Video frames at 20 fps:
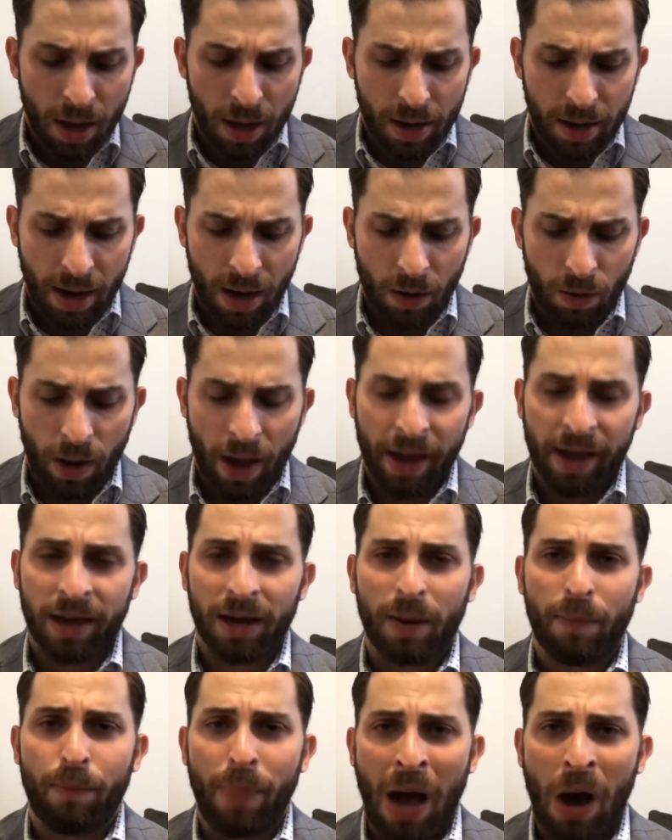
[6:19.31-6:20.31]
Now, I get
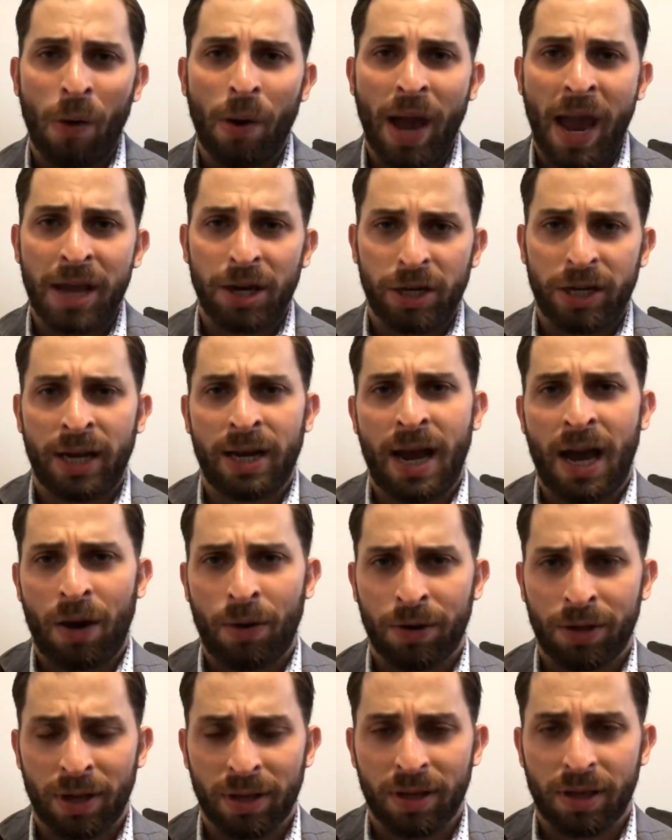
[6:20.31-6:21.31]
about 8 to 10
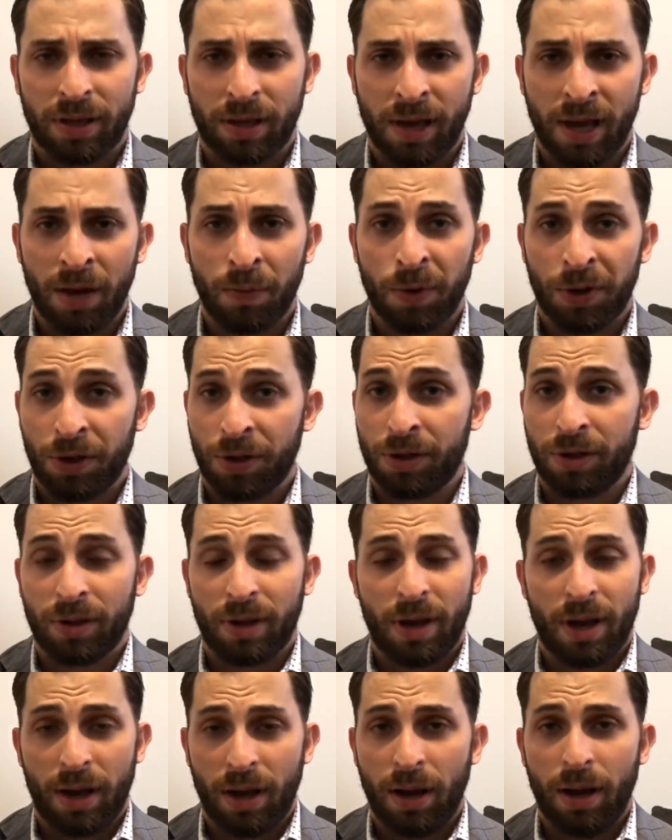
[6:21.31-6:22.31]
hours on skin, which is
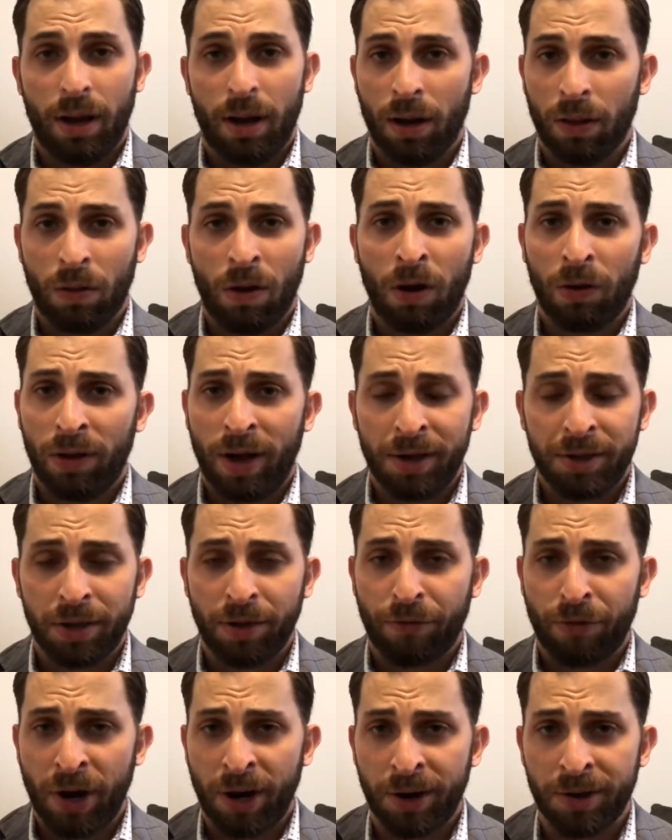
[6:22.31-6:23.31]
a long-lasting
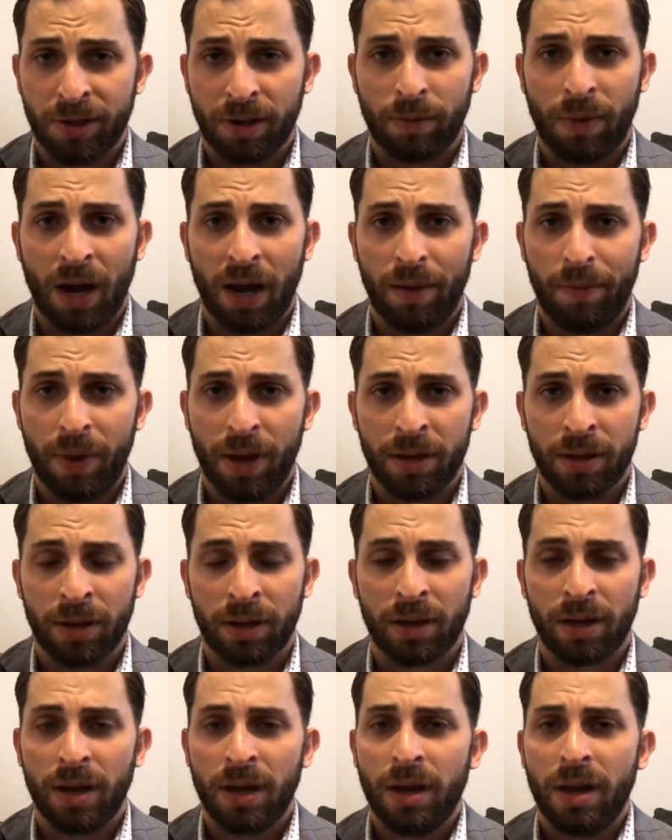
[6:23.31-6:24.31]
fragrance in my opinion.